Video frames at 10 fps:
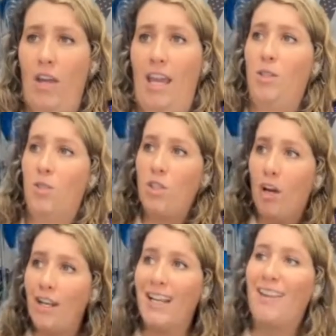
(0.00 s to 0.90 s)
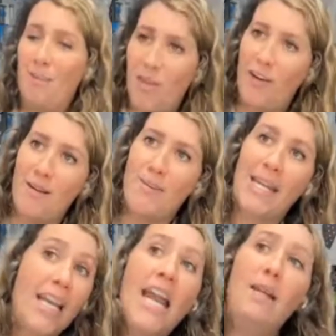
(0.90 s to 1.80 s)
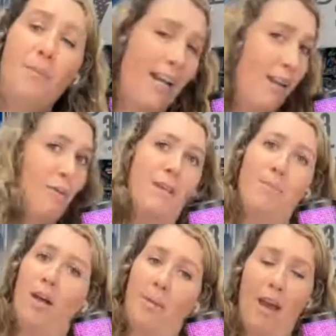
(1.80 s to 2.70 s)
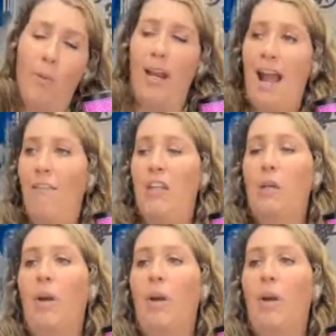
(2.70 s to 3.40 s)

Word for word: okay, so starting at the, very beginning, anybody, a female, male, what have